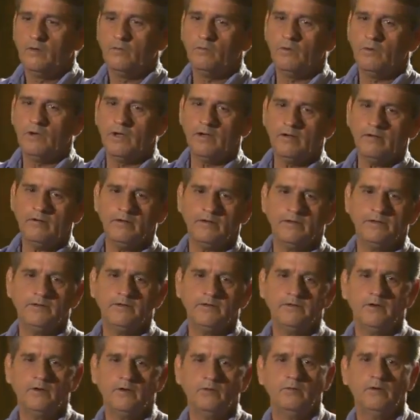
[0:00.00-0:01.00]
Well,
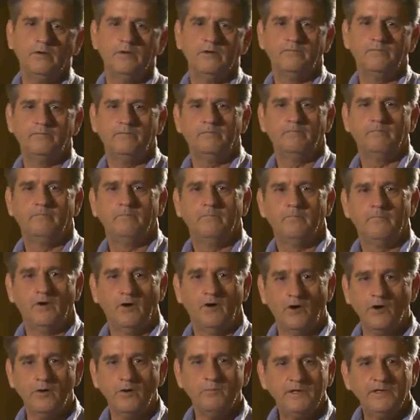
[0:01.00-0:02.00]
you know, the
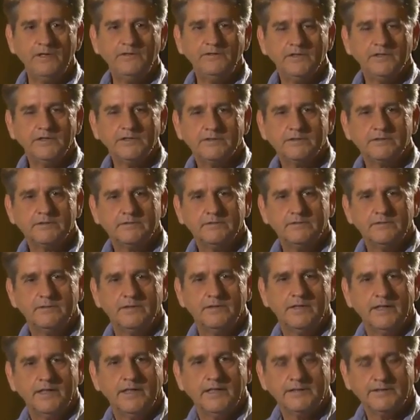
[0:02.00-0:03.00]
Army just
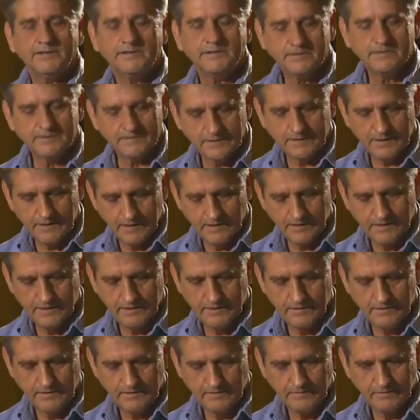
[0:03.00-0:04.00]
hits.
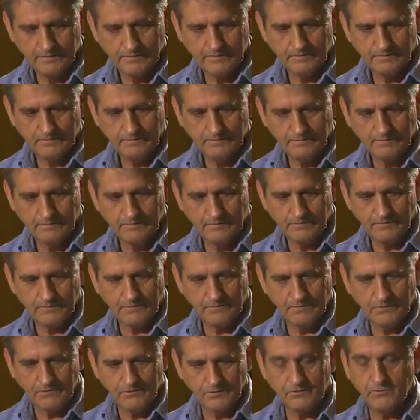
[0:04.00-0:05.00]

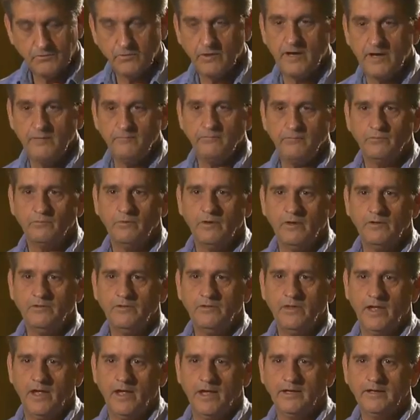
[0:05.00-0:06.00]
You're trained for one
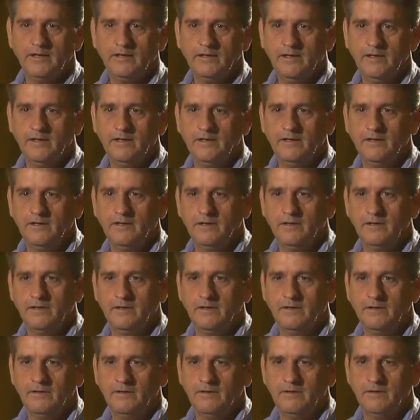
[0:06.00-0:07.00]
thing.
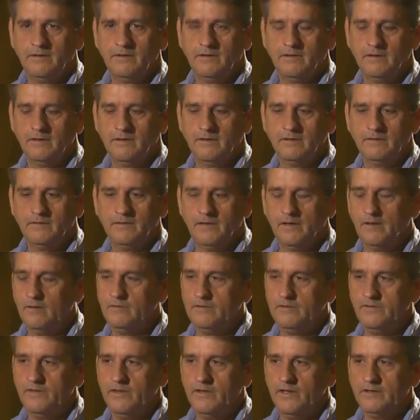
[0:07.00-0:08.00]
The
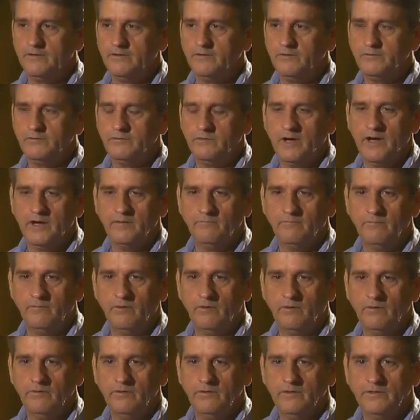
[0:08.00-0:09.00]
only thing you're trained
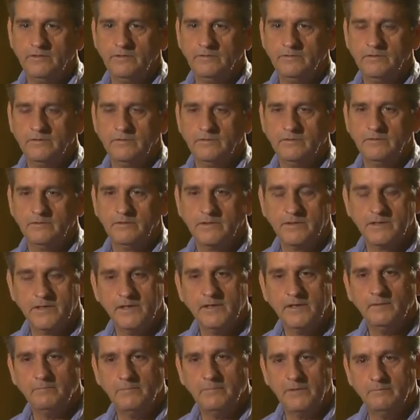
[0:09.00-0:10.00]
for is to
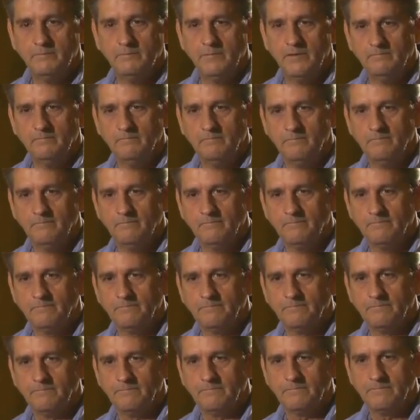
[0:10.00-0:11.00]
kill people.
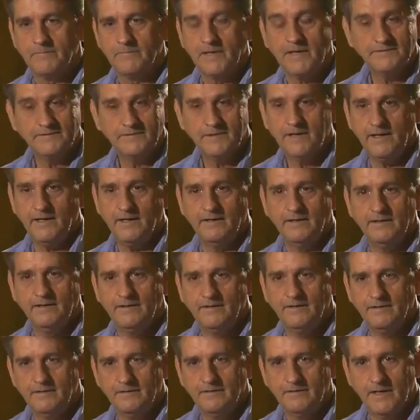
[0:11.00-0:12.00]
That's it.
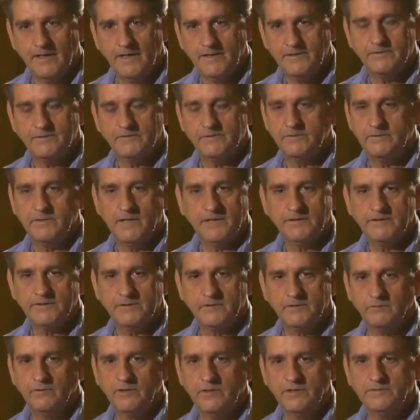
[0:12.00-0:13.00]
That's
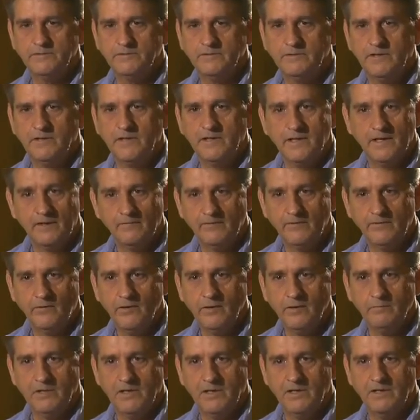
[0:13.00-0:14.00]
the reason they have an
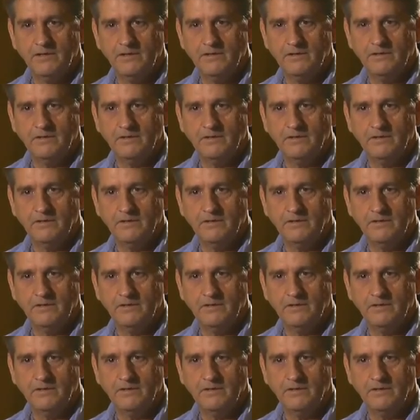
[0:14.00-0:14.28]
army.